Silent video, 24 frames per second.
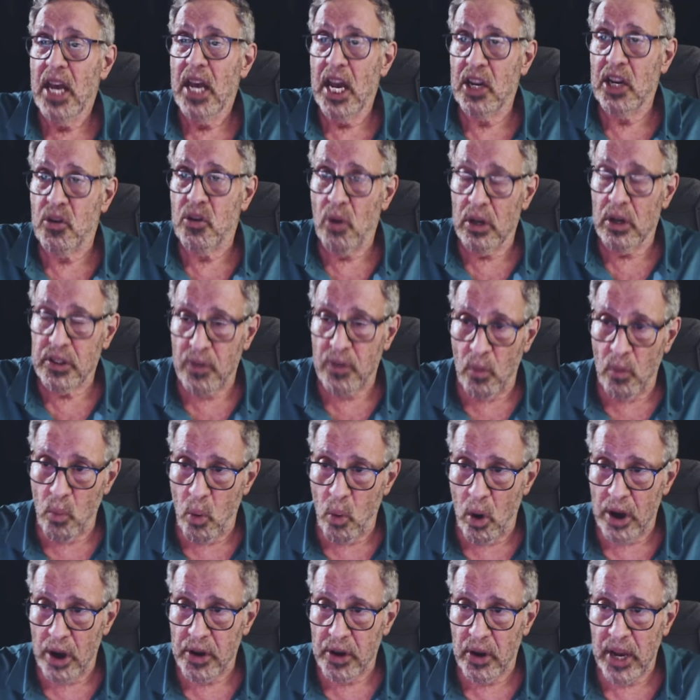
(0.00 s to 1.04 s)
It draws
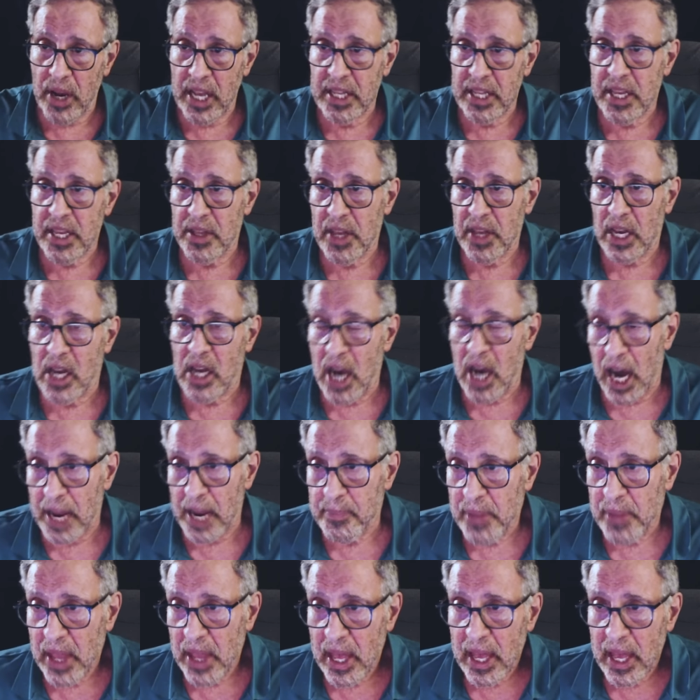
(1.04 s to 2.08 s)
water into the
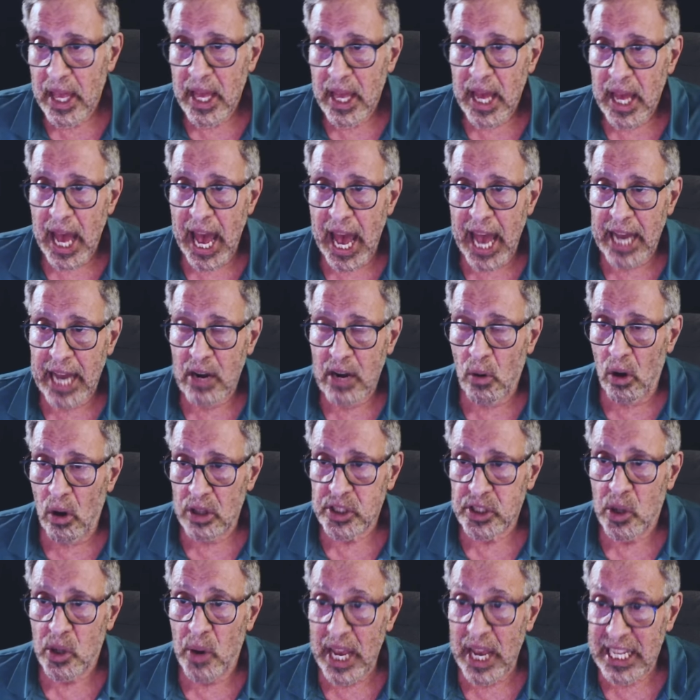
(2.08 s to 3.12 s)
gut and
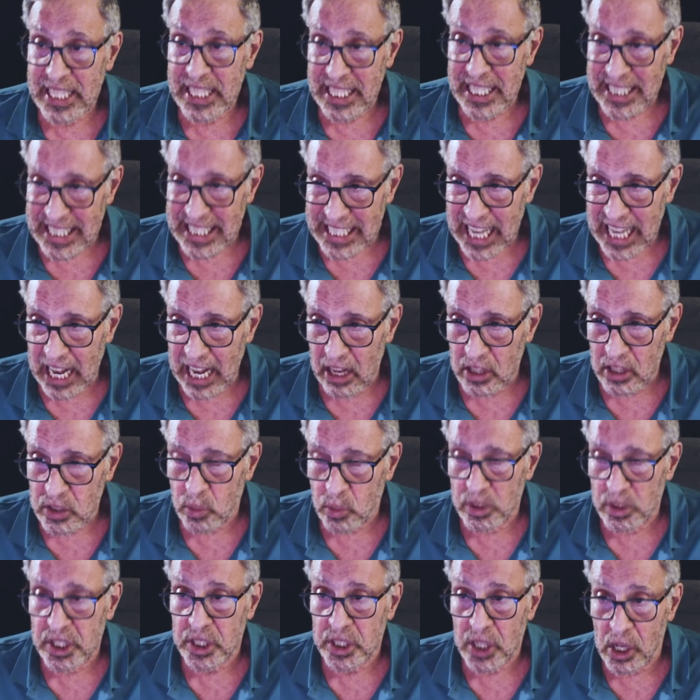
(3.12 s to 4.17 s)
also into
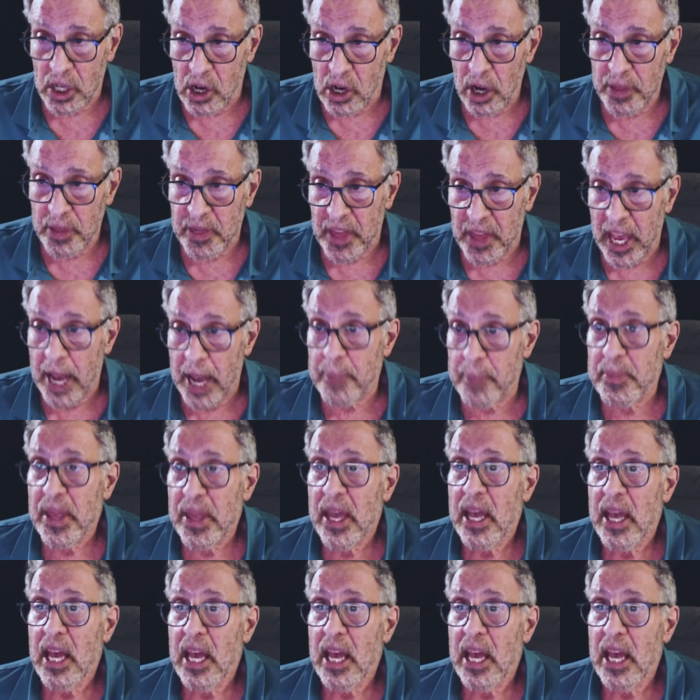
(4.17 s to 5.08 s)
cells, which is a good thing